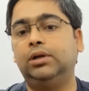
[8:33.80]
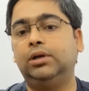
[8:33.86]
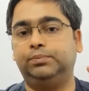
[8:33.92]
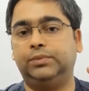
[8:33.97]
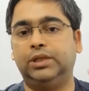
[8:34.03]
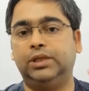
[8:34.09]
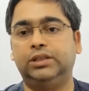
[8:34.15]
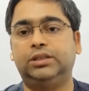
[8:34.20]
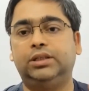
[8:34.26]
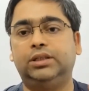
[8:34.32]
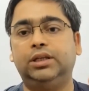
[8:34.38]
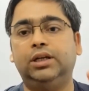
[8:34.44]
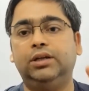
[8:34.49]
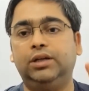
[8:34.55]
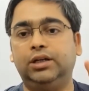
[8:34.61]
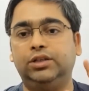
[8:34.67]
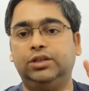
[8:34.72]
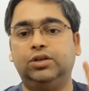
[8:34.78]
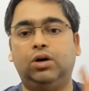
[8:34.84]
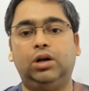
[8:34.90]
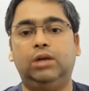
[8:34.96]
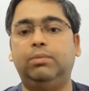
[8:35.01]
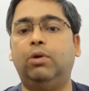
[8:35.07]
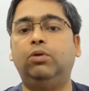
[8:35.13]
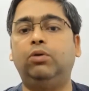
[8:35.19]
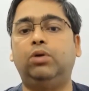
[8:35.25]
This is all
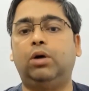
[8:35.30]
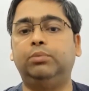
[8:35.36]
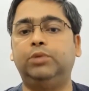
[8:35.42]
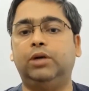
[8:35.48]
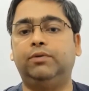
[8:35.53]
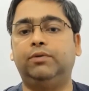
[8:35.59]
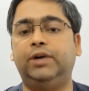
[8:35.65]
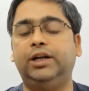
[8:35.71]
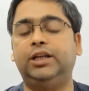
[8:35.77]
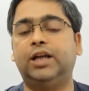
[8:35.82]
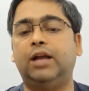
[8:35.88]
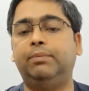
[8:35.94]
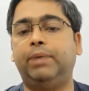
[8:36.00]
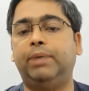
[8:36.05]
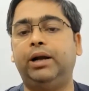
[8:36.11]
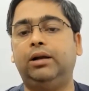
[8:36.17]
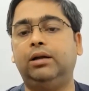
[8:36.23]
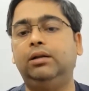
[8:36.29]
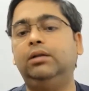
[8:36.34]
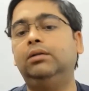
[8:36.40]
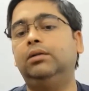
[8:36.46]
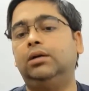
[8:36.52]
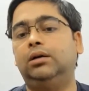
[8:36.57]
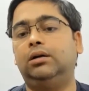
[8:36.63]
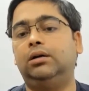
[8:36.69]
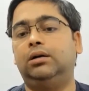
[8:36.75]
about observer design pattern.
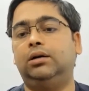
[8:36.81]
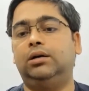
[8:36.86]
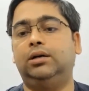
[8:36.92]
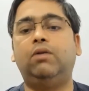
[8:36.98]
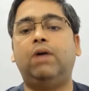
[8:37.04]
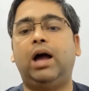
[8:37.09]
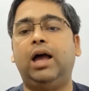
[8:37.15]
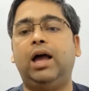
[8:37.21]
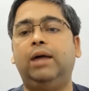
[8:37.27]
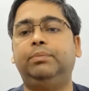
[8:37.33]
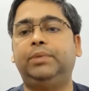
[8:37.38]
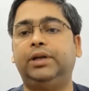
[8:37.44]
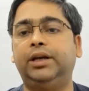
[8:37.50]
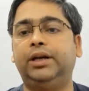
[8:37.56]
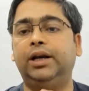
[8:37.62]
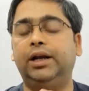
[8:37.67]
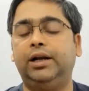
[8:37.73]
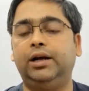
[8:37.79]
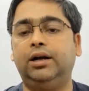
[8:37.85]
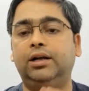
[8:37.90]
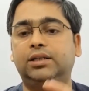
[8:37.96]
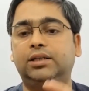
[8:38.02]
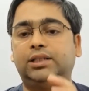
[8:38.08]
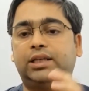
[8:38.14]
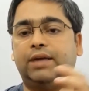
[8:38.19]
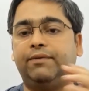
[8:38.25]
I have created a
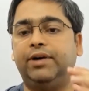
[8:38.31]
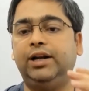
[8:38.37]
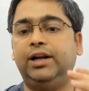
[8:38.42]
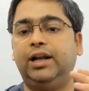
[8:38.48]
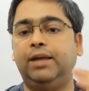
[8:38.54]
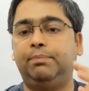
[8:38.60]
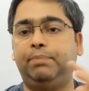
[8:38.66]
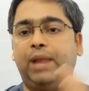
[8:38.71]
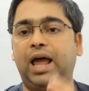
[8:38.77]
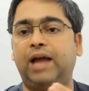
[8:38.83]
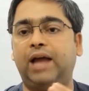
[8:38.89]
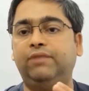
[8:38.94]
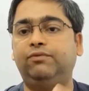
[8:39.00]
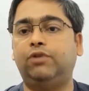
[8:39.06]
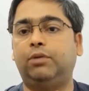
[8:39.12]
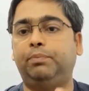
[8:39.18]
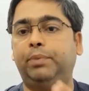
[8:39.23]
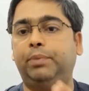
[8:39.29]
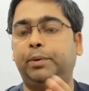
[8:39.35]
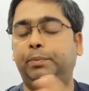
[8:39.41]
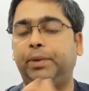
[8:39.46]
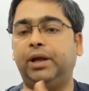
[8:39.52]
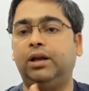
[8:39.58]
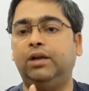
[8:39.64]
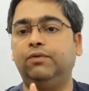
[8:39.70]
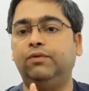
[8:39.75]
7-day plan for
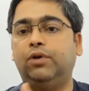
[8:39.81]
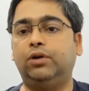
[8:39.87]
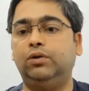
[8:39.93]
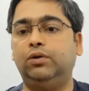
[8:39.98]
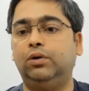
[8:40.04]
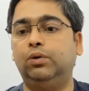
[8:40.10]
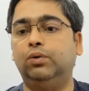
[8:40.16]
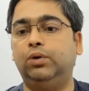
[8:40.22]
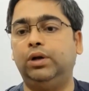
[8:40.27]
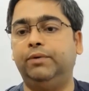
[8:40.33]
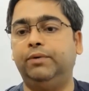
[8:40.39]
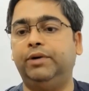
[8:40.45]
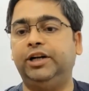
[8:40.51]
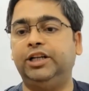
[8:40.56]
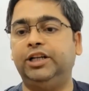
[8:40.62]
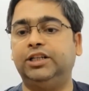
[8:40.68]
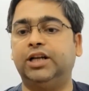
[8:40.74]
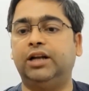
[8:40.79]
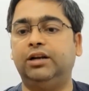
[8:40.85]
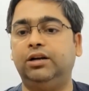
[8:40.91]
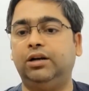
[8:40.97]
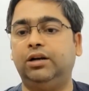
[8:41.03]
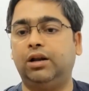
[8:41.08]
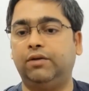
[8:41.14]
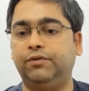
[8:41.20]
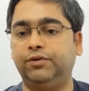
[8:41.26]
preparing for your low-level design
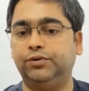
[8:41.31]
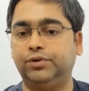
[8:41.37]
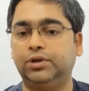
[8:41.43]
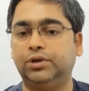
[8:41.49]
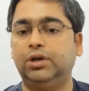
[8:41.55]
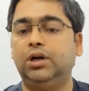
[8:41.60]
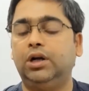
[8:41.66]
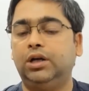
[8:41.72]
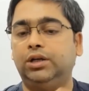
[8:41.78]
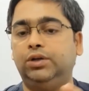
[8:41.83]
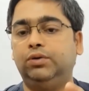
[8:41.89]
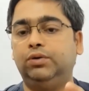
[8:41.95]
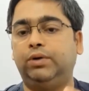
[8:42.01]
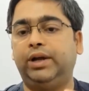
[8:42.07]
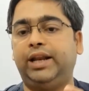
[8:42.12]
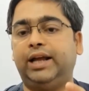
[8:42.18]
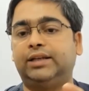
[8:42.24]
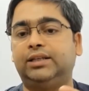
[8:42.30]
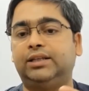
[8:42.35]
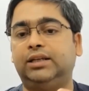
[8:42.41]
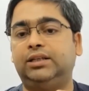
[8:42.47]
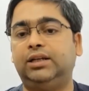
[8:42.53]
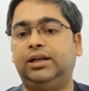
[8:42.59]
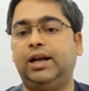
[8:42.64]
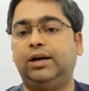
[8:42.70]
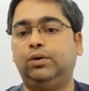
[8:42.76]
interviews. You can access
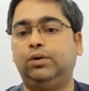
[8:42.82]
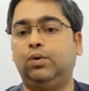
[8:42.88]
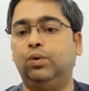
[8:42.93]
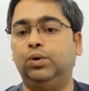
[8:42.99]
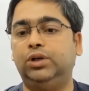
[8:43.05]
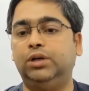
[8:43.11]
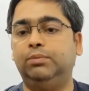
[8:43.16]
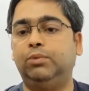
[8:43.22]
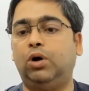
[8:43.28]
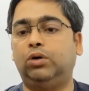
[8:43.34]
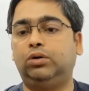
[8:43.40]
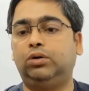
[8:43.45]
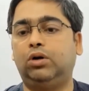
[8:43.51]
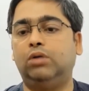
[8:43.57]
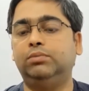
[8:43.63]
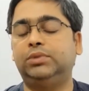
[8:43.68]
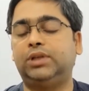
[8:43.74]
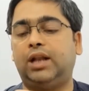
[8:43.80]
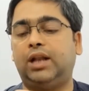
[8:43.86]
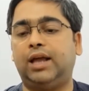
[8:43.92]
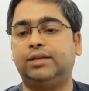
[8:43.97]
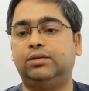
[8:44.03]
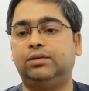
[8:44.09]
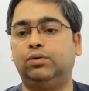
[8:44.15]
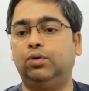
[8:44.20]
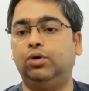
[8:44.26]
it at
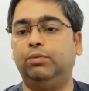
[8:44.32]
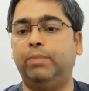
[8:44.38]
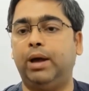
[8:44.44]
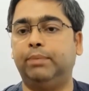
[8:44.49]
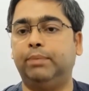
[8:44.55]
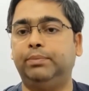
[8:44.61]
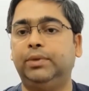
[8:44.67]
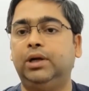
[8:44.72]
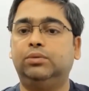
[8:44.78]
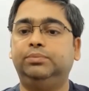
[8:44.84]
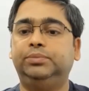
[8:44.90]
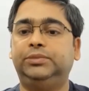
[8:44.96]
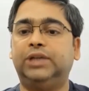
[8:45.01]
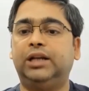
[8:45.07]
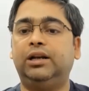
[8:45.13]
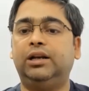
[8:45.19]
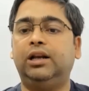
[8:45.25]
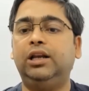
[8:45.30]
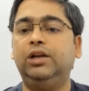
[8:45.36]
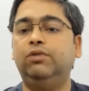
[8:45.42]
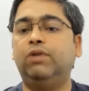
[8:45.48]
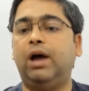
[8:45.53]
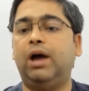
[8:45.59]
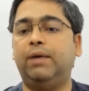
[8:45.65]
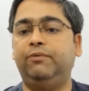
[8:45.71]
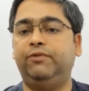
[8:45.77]
codezym.com/roadmap. Generally, you
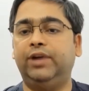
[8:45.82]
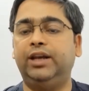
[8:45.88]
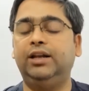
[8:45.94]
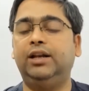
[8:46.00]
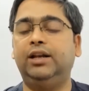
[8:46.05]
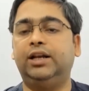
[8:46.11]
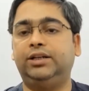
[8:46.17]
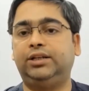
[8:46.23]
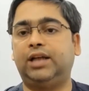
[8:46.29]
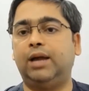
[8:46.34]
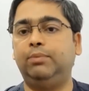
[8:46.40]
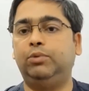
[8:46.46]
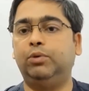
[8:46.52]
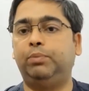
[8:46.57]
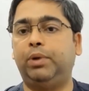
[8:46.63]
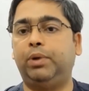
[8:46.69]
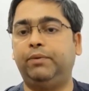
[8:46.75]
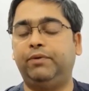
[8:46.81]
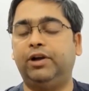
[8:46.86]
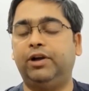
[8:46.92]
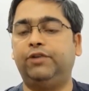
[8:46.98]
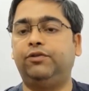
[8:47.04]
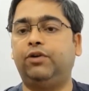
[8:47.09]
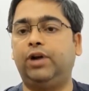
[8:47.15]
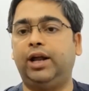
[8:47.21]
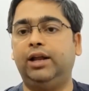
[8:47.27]
have very less time to prepare
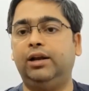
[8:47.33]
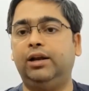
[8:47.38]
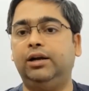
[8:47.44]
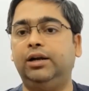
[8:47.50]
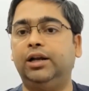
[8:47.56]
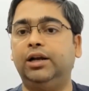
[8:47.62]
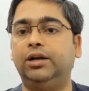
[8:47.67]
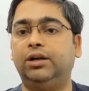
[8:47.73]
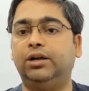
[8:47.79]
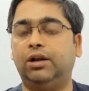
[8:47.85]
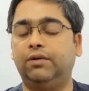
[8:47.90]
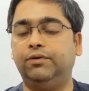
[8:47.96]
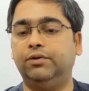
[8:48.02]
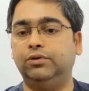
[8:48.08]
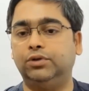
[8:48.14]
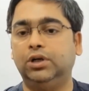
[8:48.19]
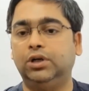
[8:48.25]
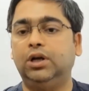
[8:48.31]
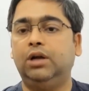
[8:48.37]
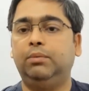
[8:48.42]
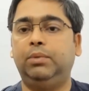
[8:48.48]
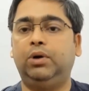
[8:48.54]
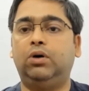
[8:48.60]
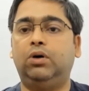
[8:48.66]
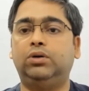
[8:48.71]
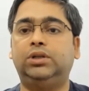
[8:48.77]
for LLD interviews
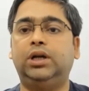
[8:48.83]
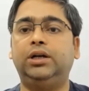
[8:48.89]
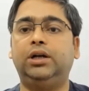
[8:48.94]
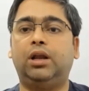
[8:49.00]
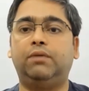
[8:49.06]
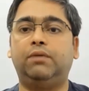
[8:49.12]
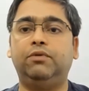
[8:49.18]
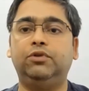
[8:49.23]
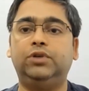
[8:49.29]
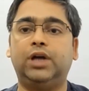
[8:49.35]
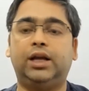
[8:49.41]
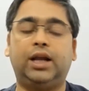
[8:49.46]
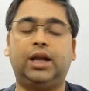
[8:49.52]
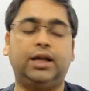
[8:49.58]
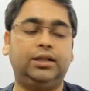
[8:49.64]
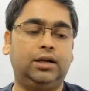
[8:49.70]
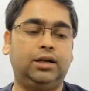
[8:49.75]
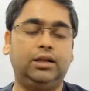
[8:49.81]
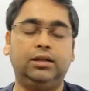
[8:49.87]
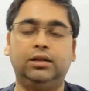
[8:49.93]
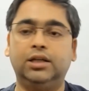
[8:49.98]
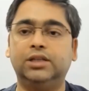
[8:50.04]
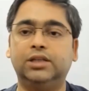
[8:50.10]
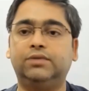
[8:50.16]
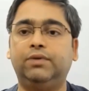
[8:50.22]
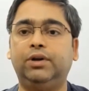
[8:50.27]
because the interviews are either in
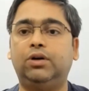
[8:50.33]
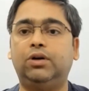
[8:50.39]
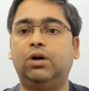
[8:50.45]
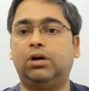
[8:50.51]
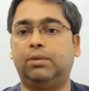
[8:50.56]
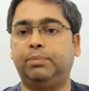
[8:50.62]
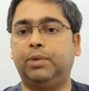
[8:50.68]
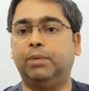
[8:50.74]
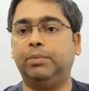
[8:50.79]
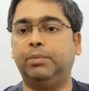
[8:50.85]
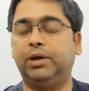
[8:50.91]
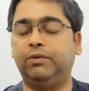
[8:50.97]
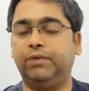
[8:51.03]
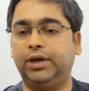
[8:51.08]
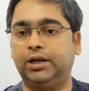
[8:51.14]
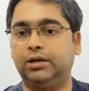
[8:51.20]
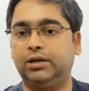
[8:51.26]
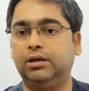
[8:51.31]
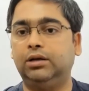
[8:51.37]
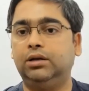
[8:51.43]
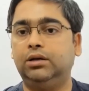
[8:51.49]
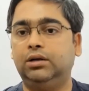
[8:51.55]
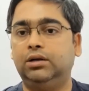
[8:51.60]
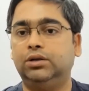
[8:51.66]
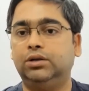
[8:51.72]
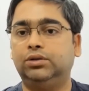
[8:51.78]
this week or upcoming week.
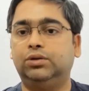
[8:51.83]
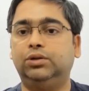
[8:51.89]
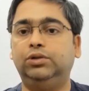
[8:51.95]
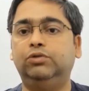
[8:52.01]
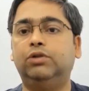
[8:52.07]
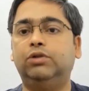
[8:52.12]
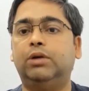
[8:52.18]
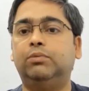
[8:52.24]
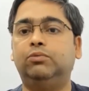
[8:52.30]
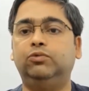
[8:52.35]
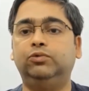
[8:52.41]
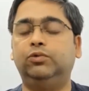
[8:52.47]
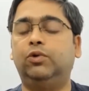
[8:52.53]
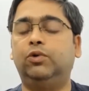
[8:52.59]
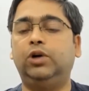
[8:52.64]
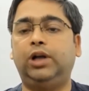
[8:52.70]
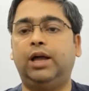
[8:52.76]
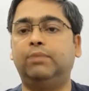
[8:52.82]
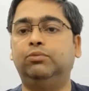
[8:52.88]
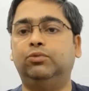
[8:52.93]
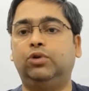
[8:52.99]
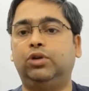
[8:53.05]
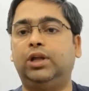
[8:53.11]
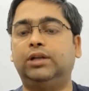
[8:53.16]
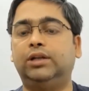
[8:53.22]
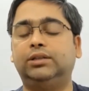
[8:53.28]
So you won't have
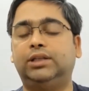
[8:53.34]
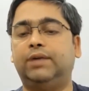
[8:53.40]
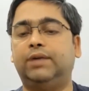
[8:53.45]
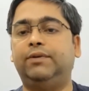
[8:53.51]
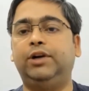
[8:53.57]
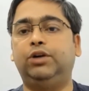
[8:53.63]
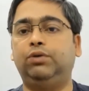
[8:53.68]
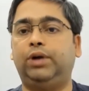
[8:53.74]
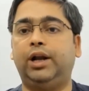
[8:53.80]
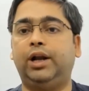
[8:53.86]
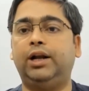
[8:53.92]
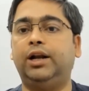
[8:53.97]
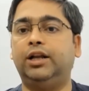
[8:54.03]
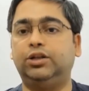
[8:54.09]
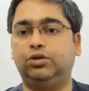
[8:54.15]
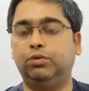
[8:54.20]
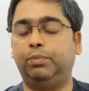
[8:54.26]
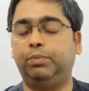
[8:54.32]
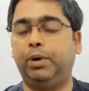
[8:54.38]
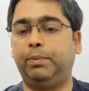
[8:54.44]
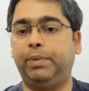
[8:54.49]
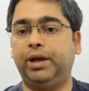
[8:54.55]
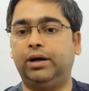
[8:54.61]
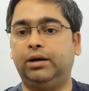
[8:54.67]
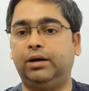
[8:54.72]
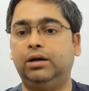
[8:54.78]
more than 7 to 10 days to
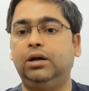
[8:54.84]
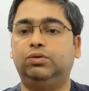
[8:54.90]
prepare.